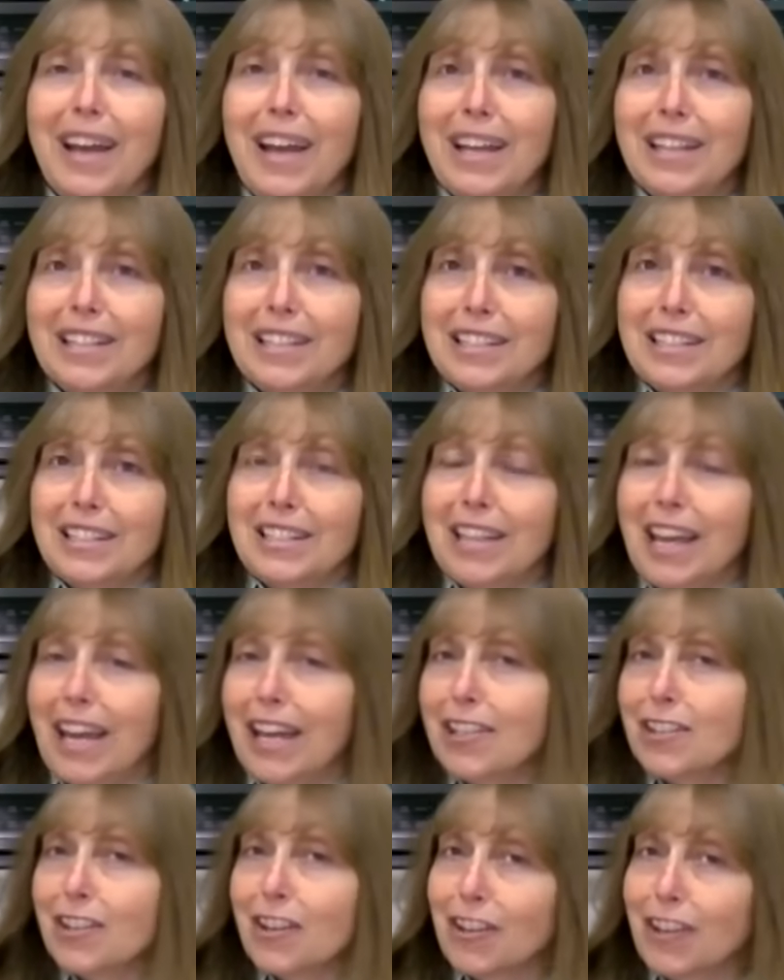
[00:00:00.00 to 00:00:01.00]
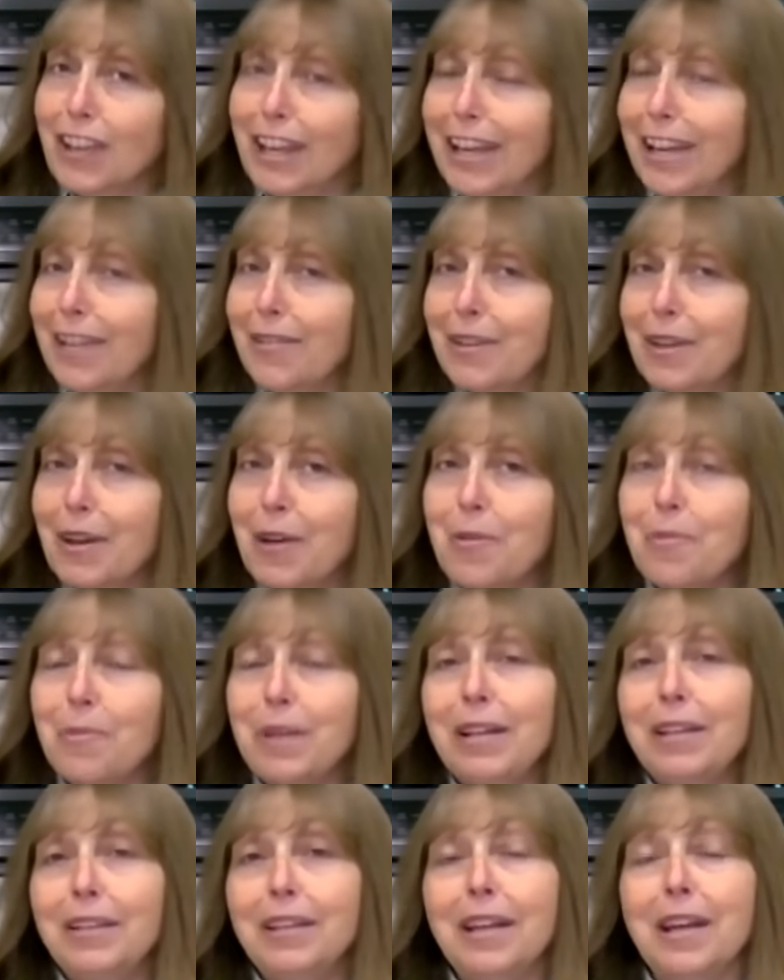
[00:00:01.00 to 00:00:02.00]
has this texture thing with
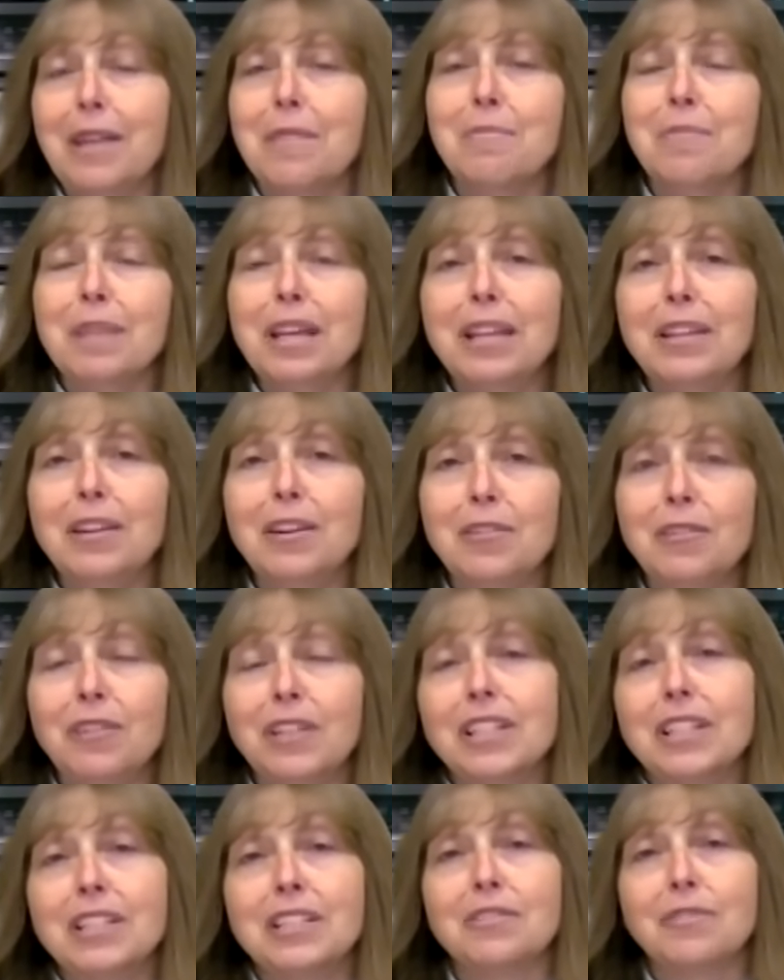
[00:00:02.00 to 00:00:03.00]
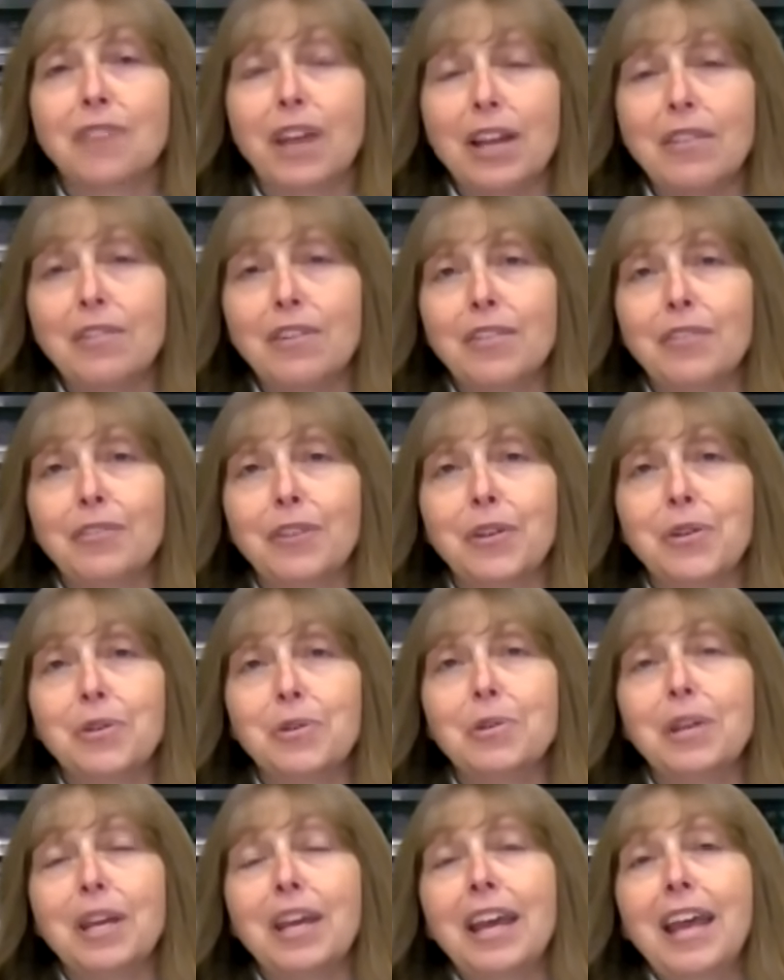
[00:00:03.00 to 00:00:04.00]
oatmeal, and meatloaf is his favorite
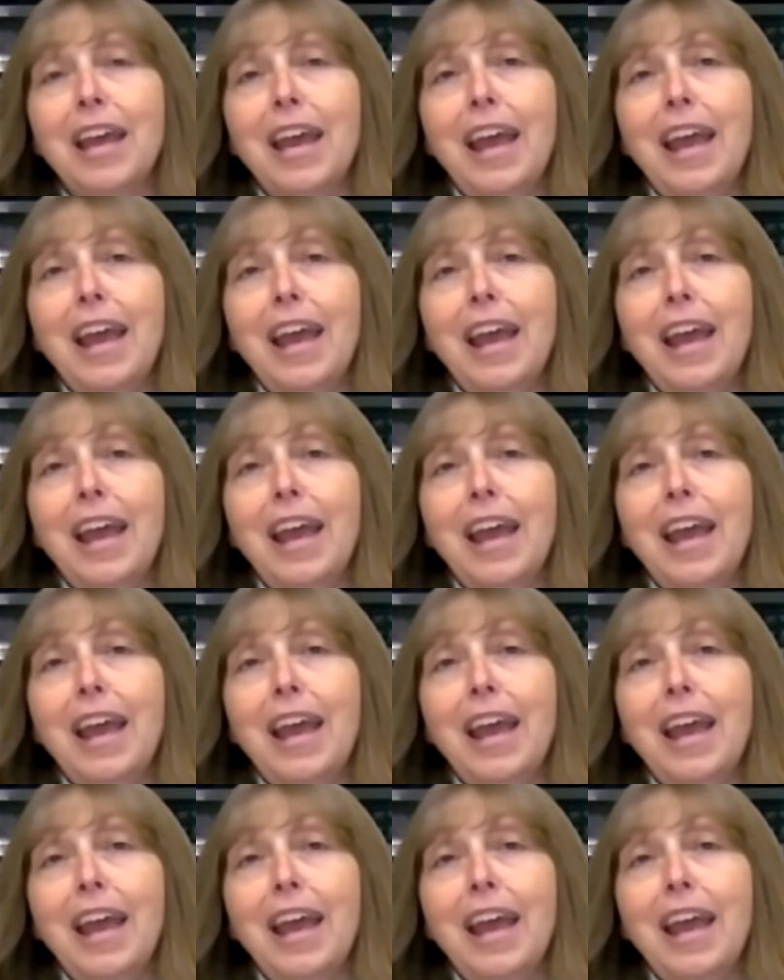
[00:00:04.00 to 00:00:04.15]
food.